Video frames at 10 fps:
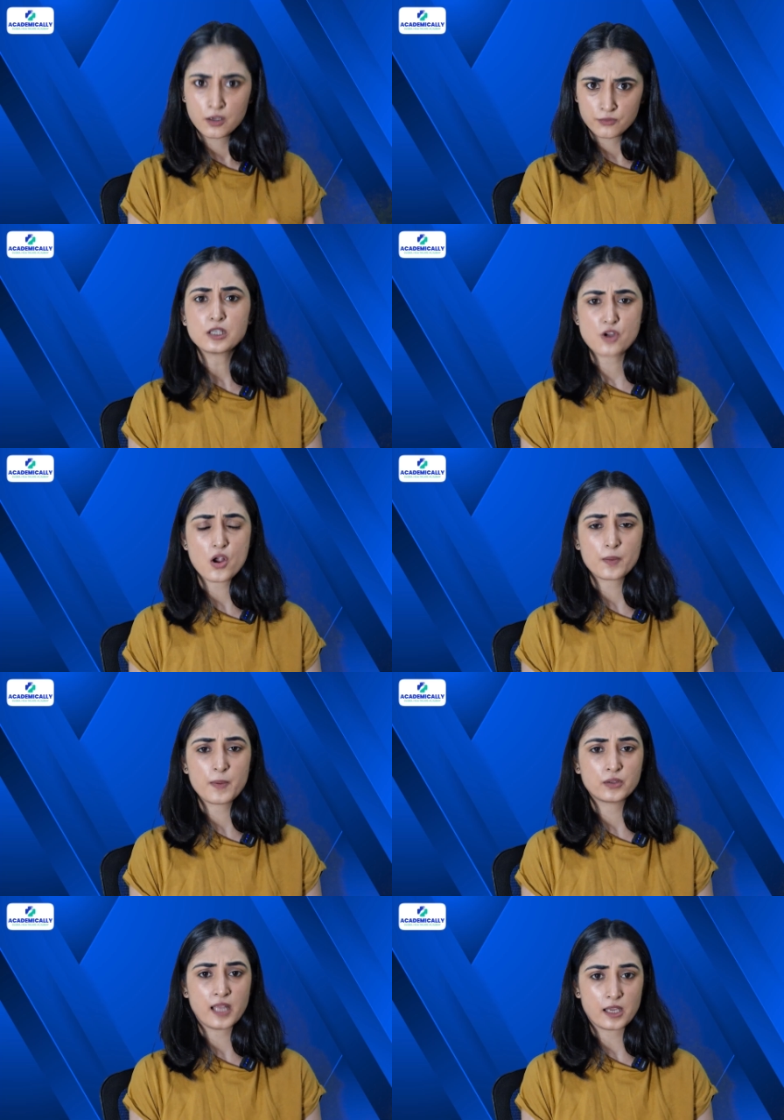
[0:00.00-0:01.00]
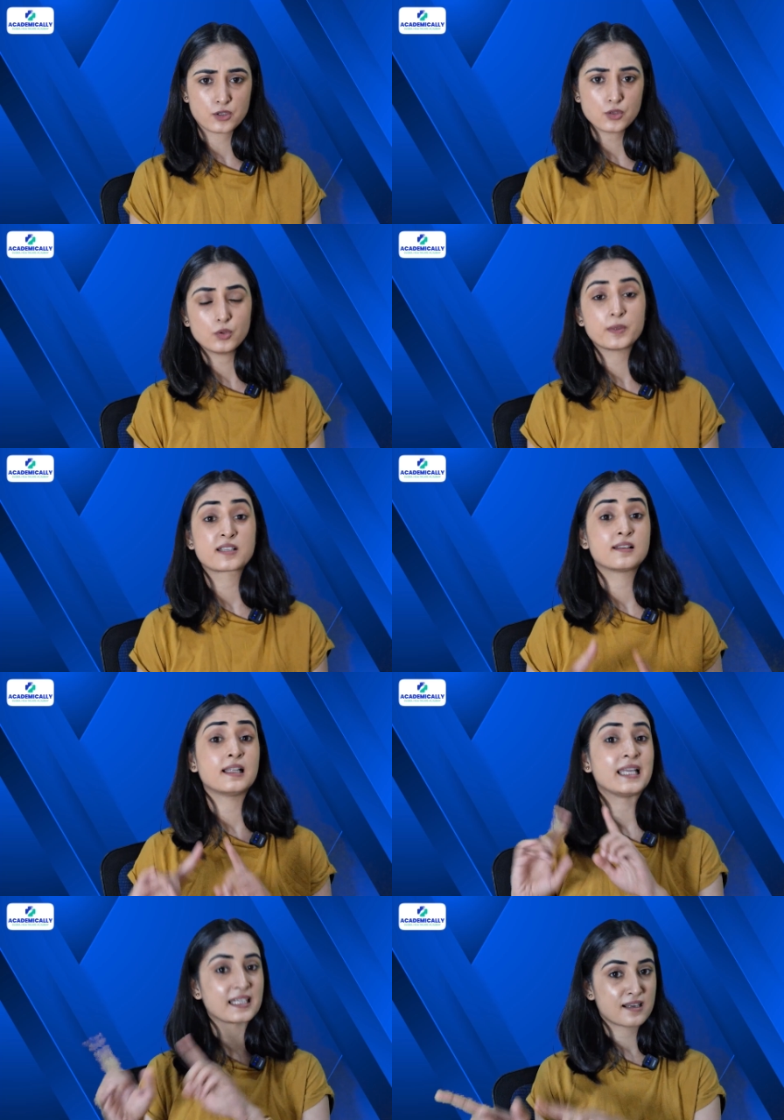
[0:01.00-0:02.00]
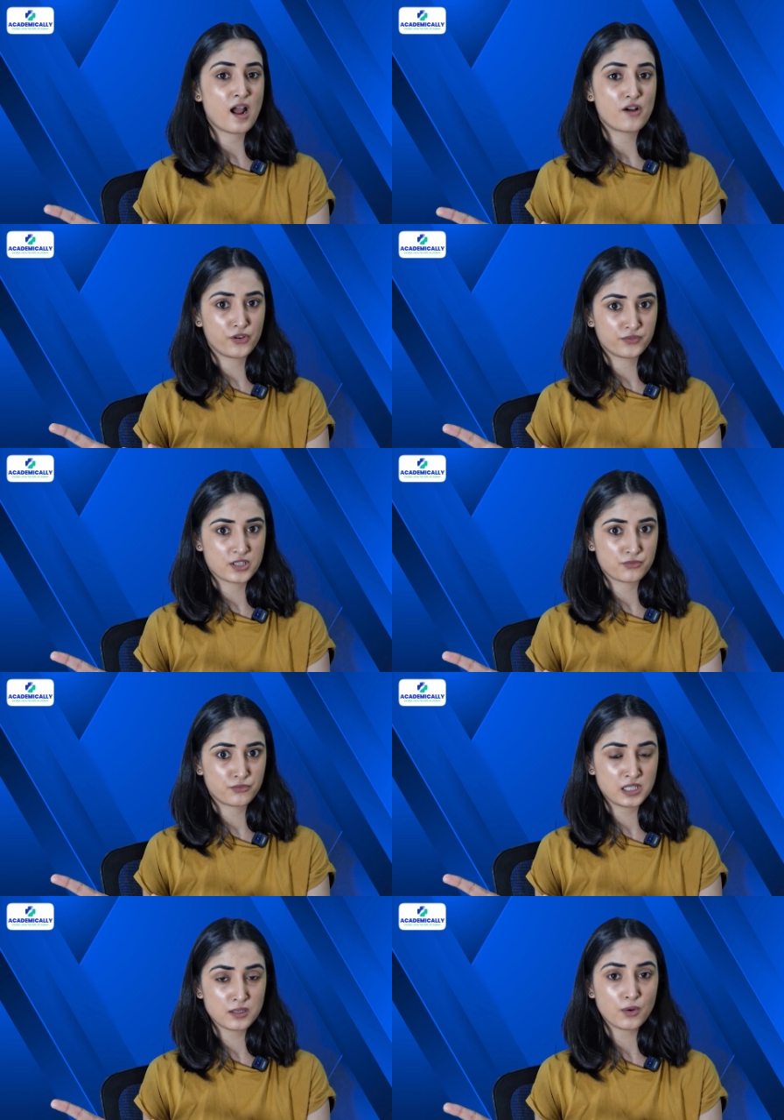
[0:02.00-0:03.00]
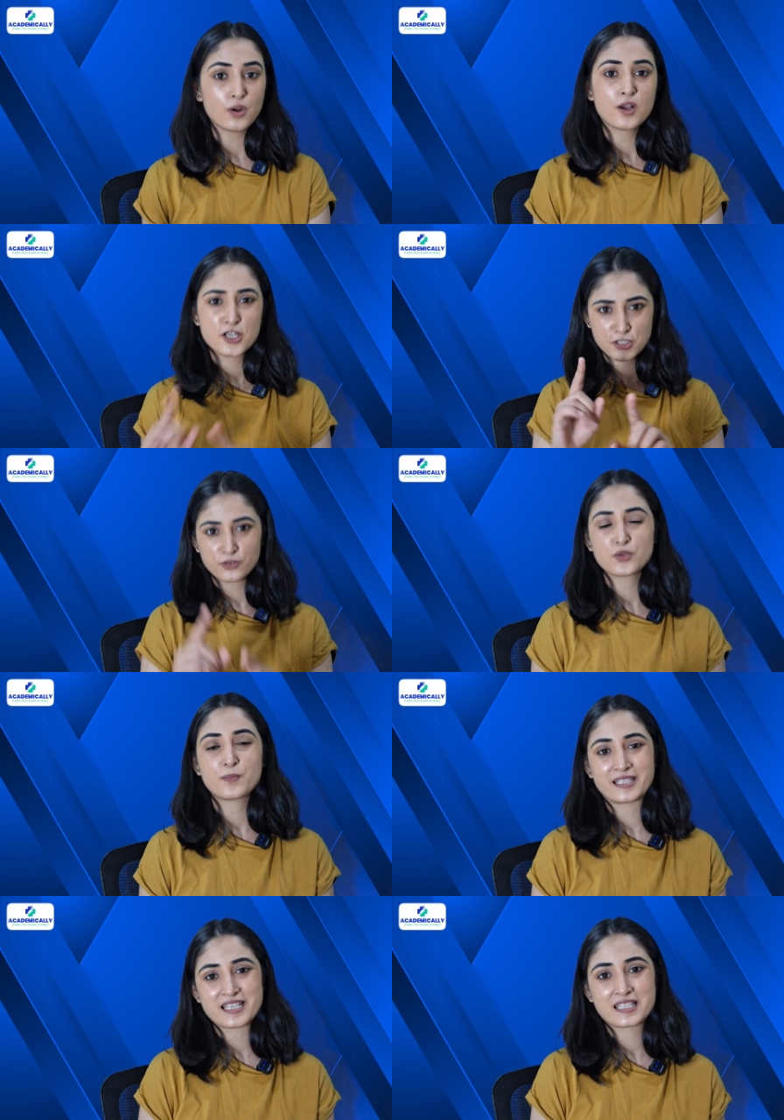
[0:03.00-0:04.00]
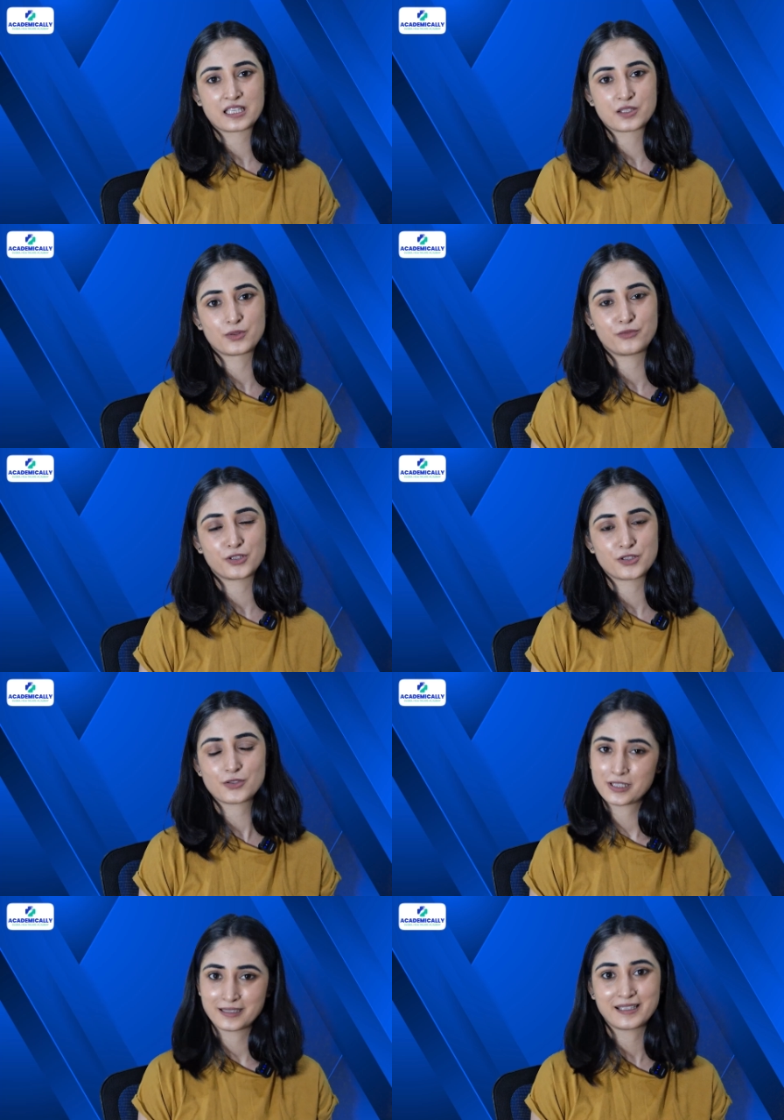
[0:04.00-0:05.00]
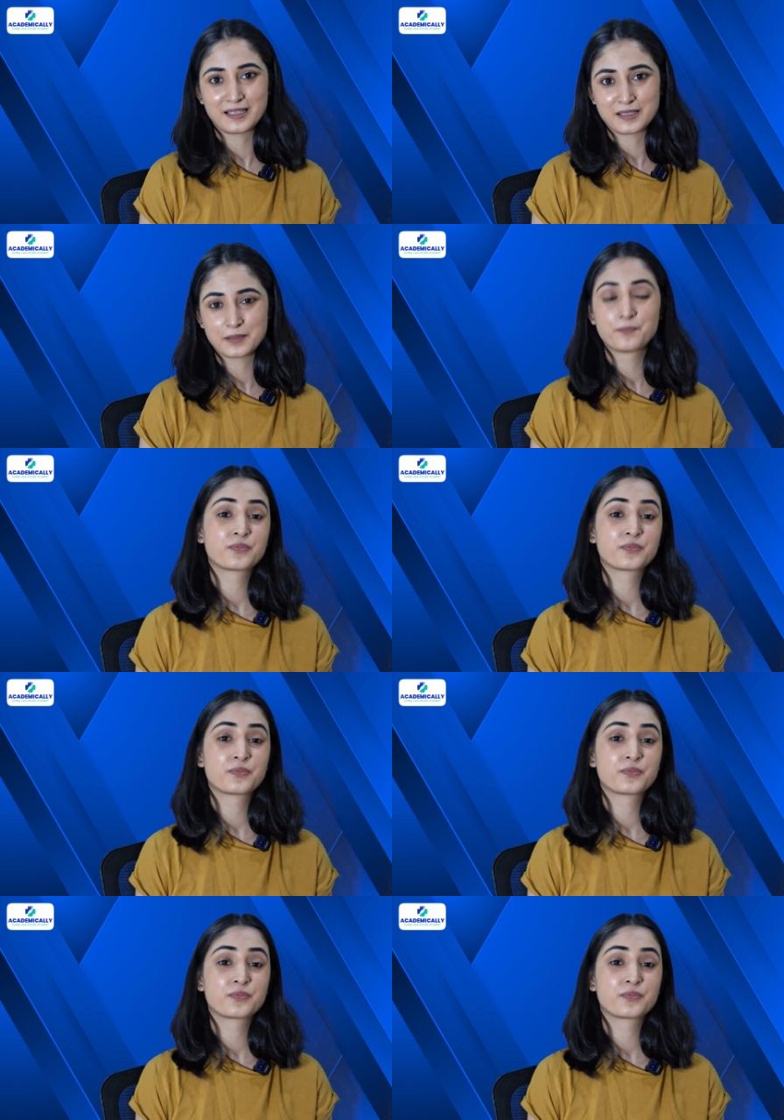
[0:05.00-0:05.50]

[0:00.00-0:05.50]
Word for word: We'll talk about that too, but in the later half of this video, so you better stick to the video till the end.